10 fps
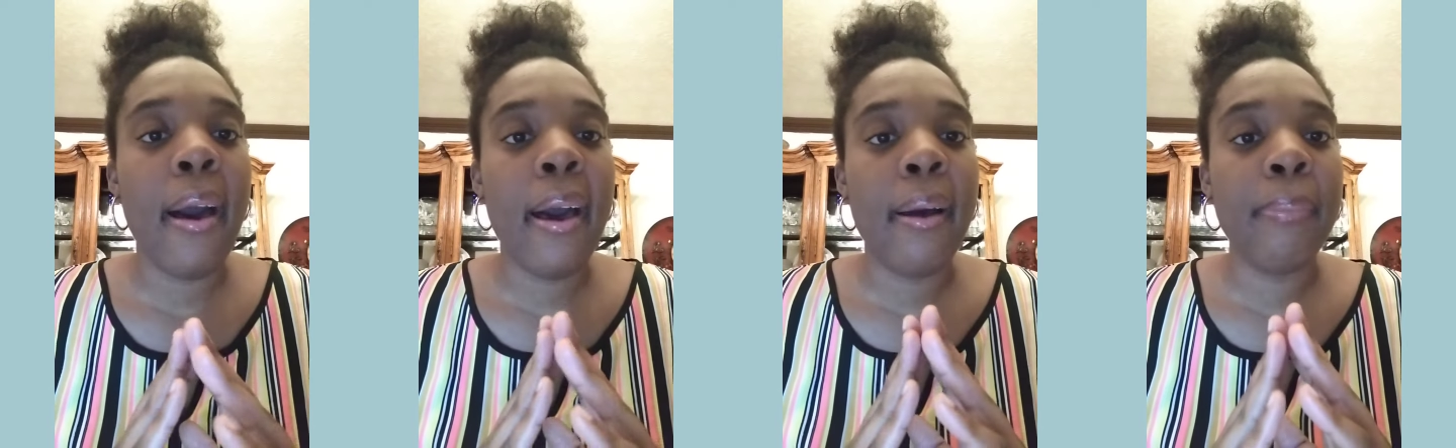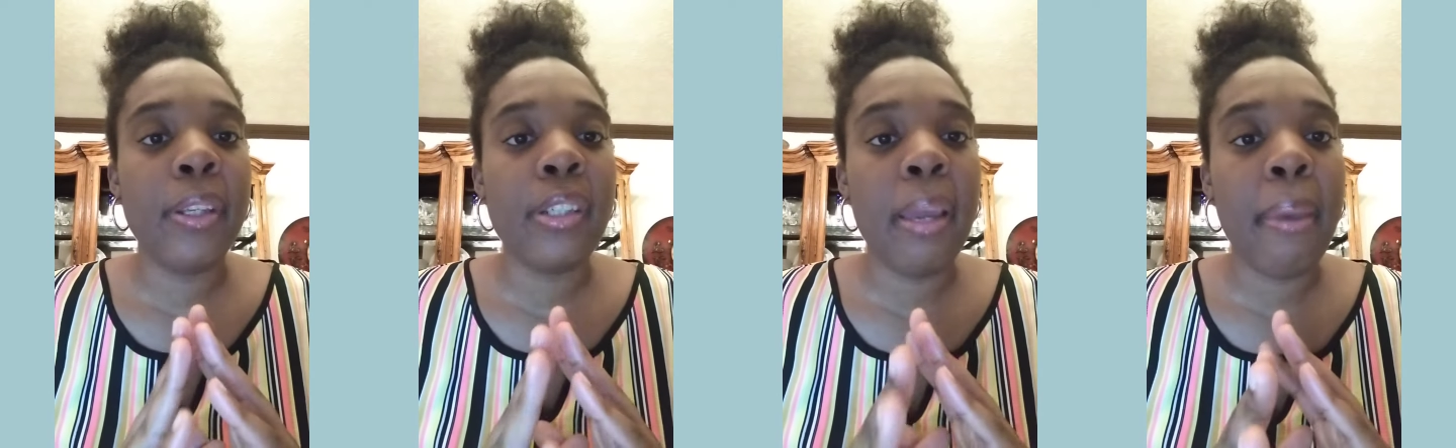
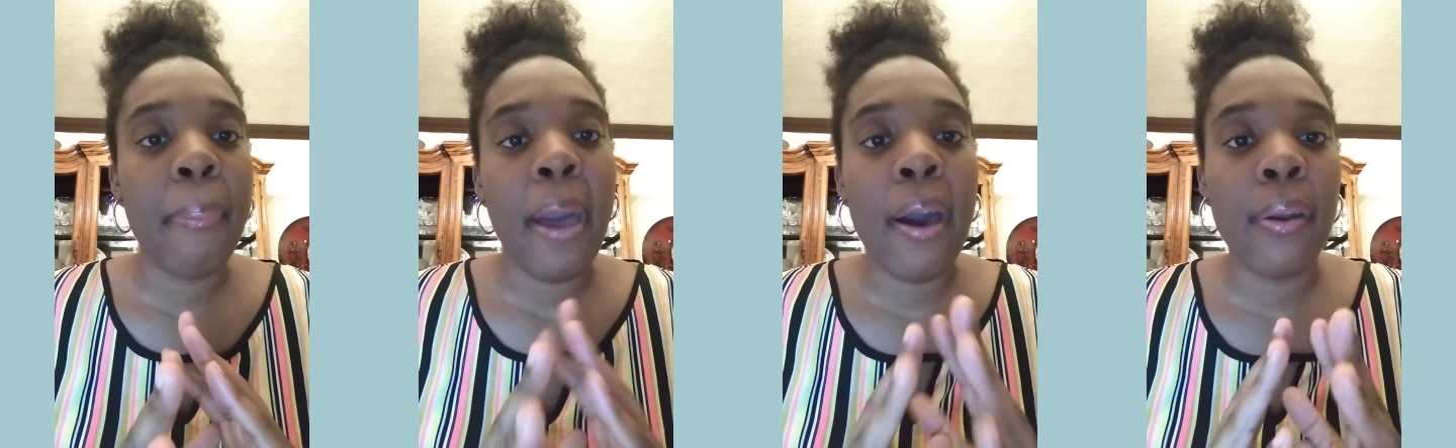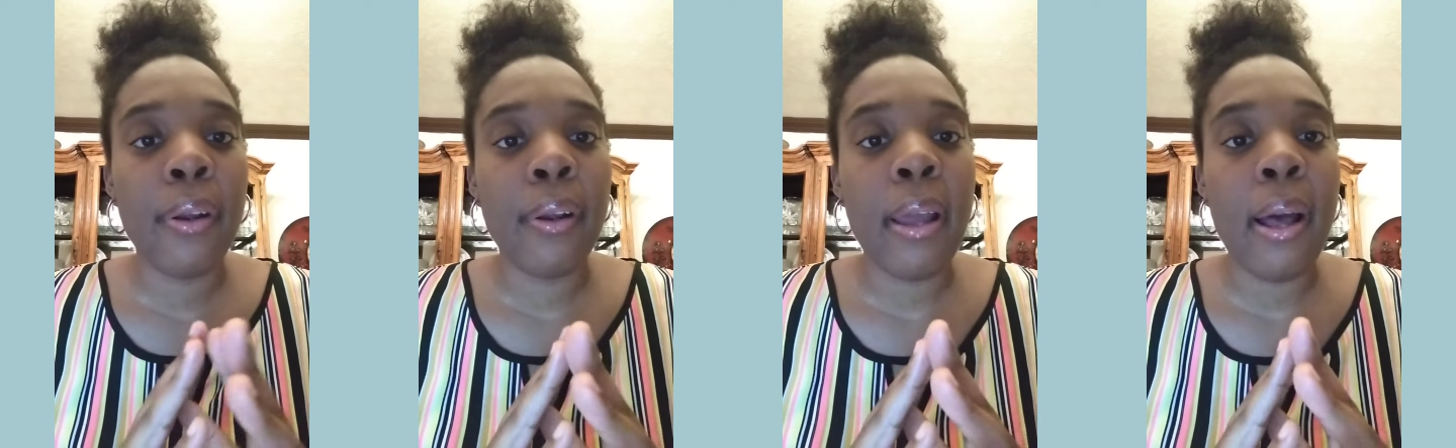the chebe
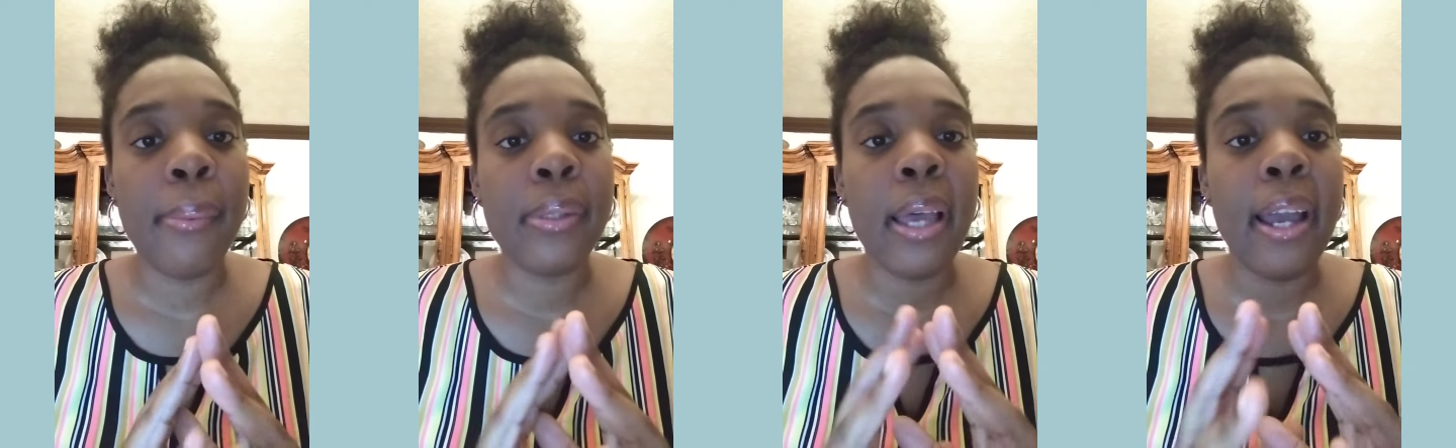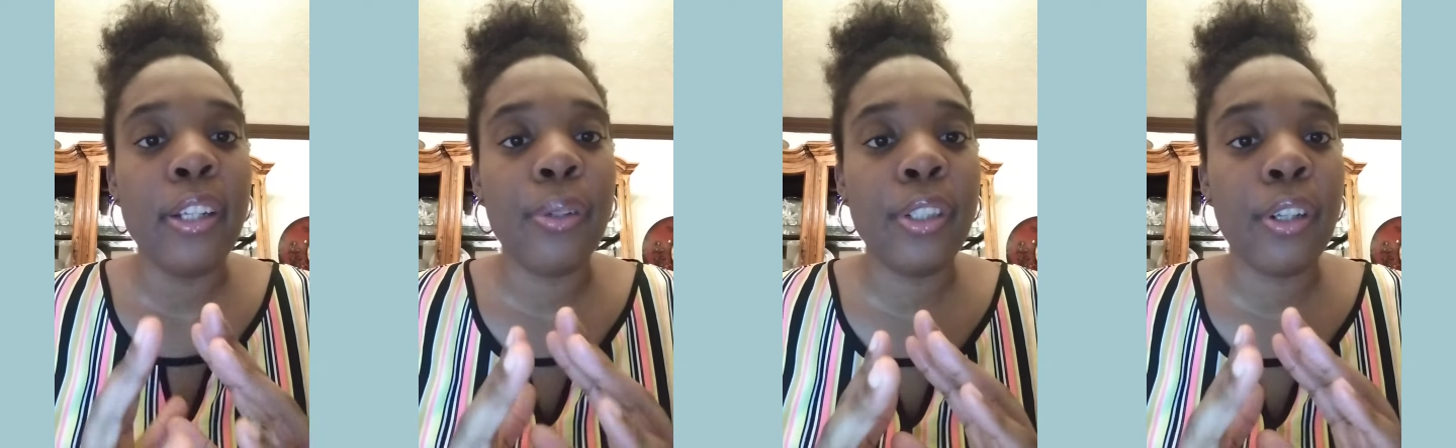powder helps
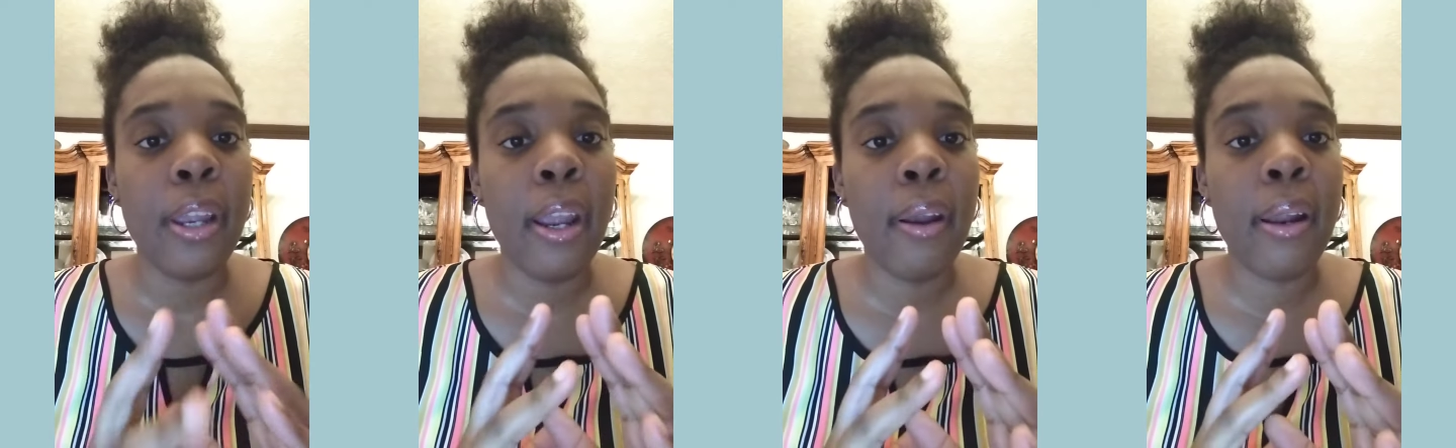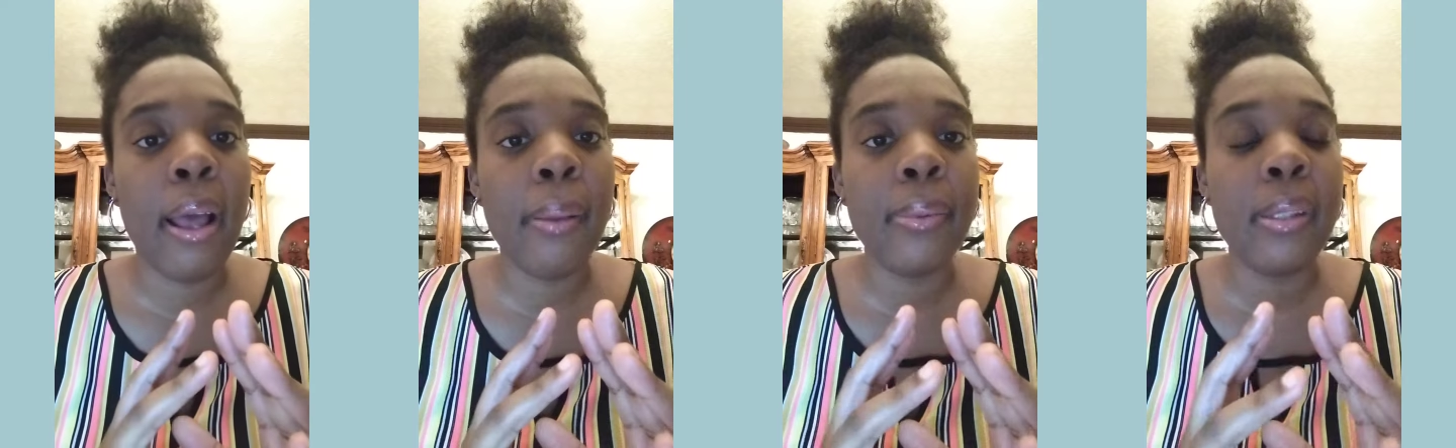hydrate your hair. It
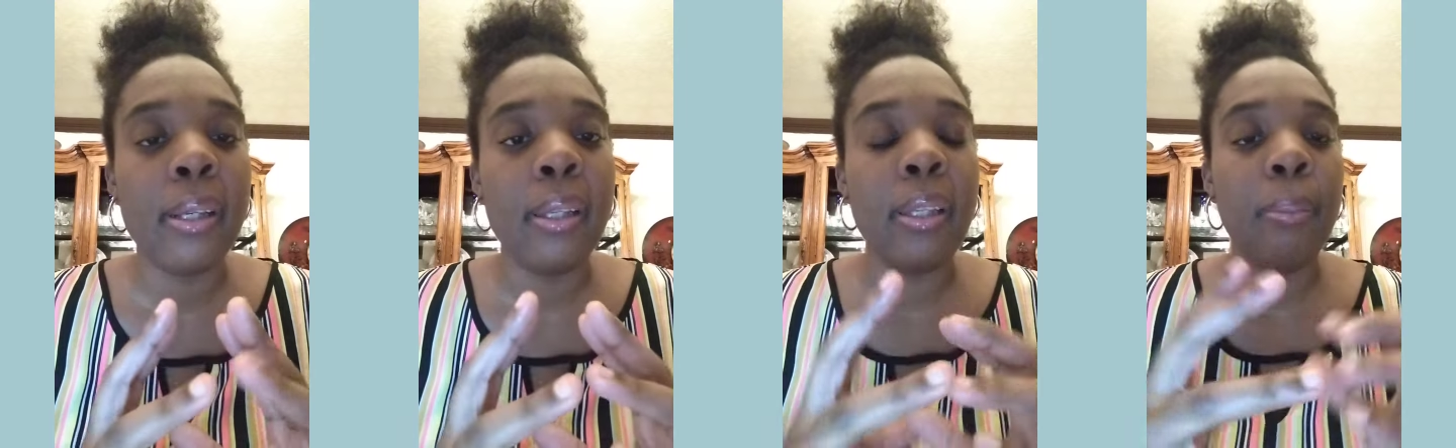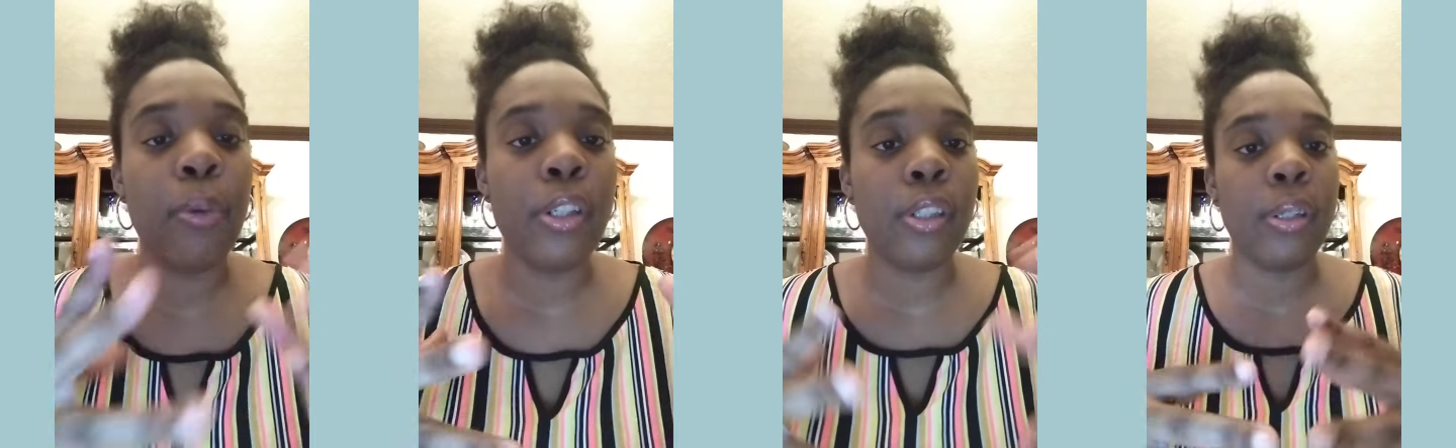helps seal in the
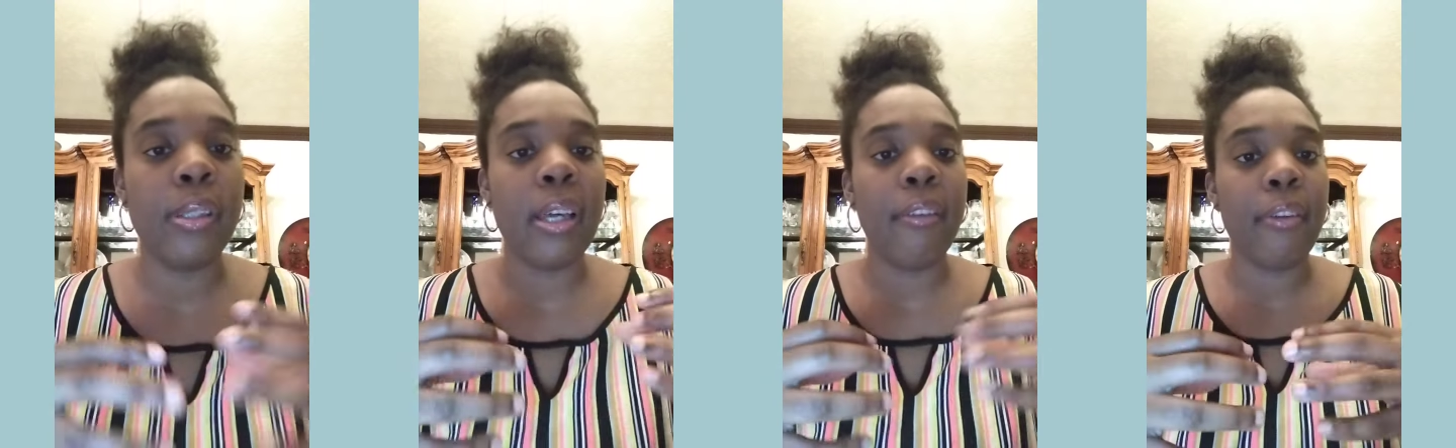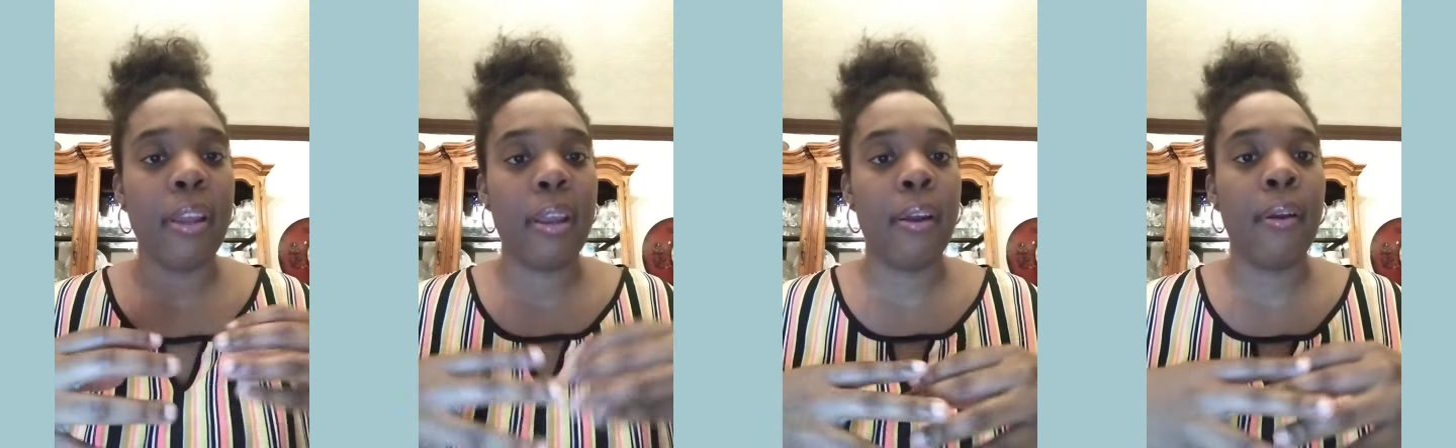moisture inside of
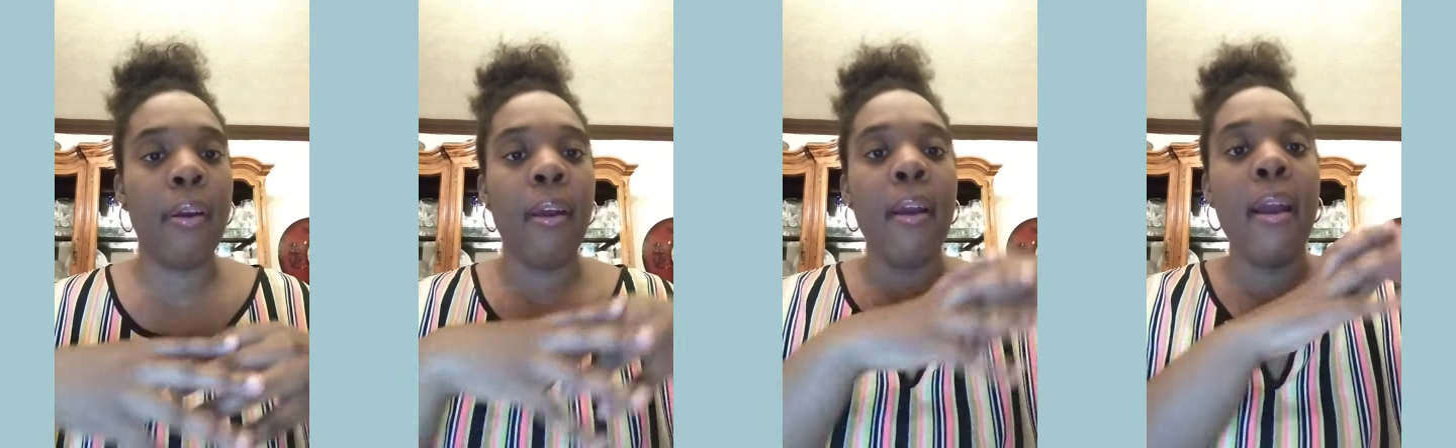your hair.